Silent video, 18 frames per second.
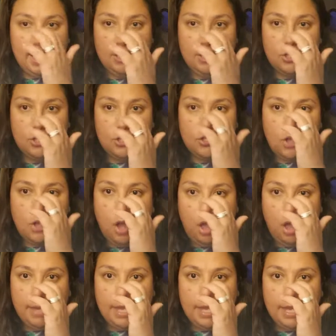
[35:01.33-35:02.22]
Just call
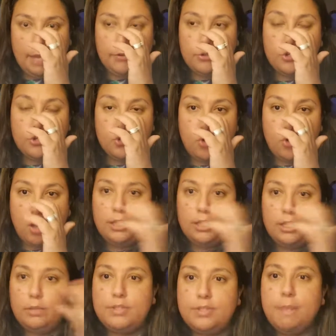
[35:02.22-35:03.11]
me. If you're
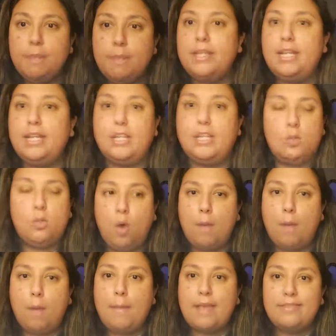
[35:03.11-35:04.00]
struggling with something and you
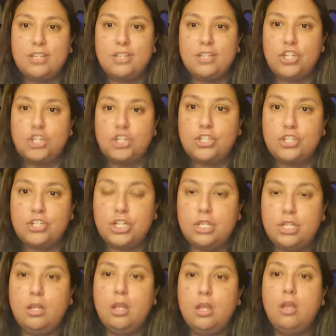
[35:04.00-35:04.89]
want my
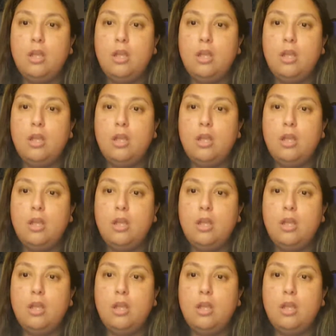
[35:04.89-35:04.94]
suggestion,